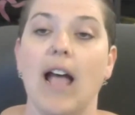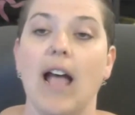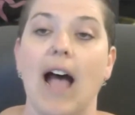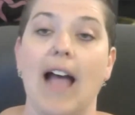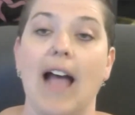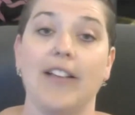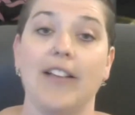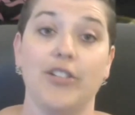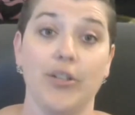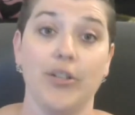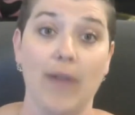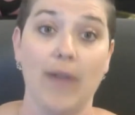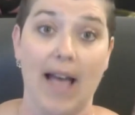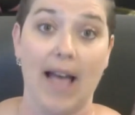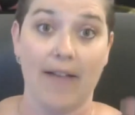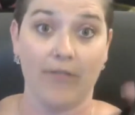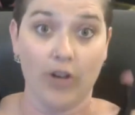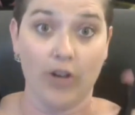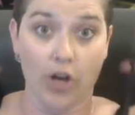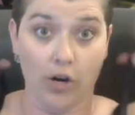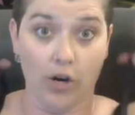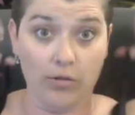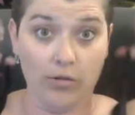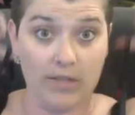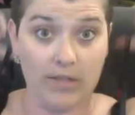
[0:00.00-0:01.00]
I do have
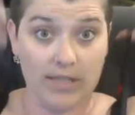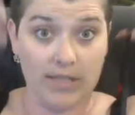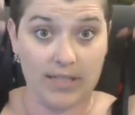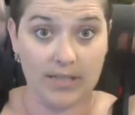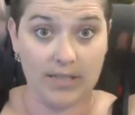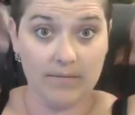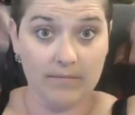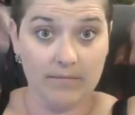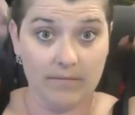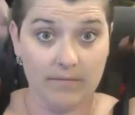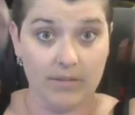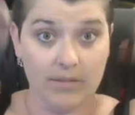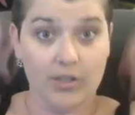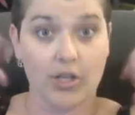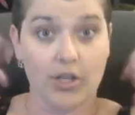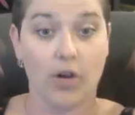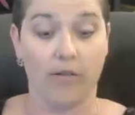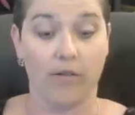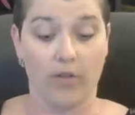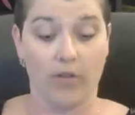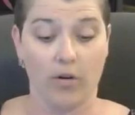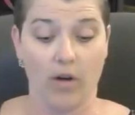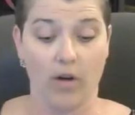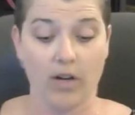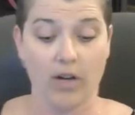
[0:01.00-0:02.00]
notes. So,
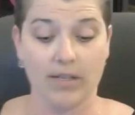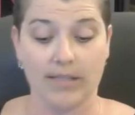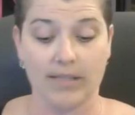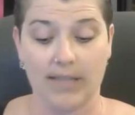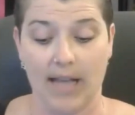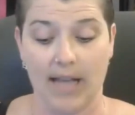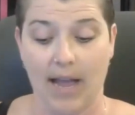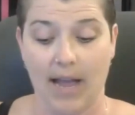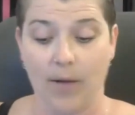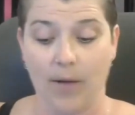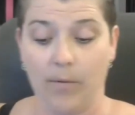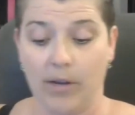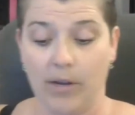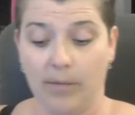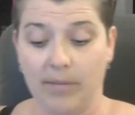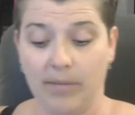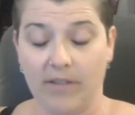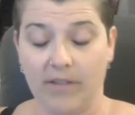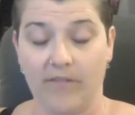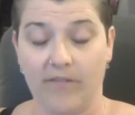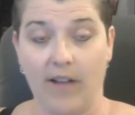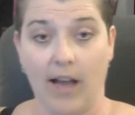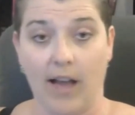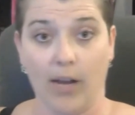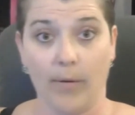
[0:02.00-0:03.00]
of course, I will be
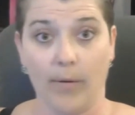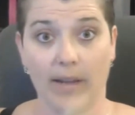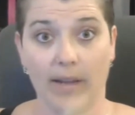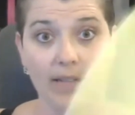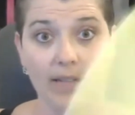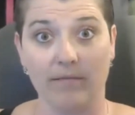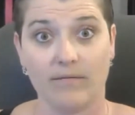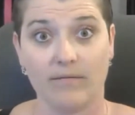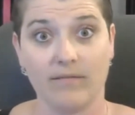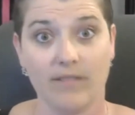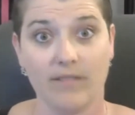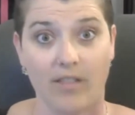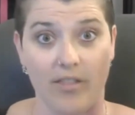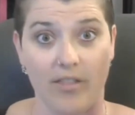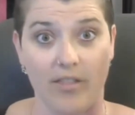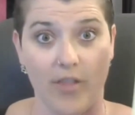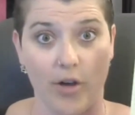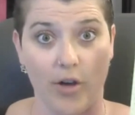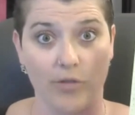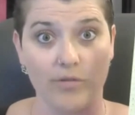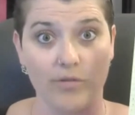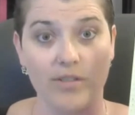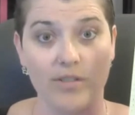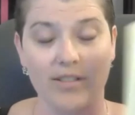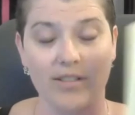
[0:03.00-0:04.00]
following
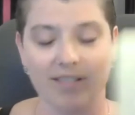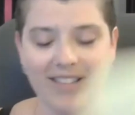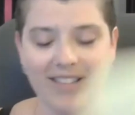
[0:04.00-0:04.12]
those.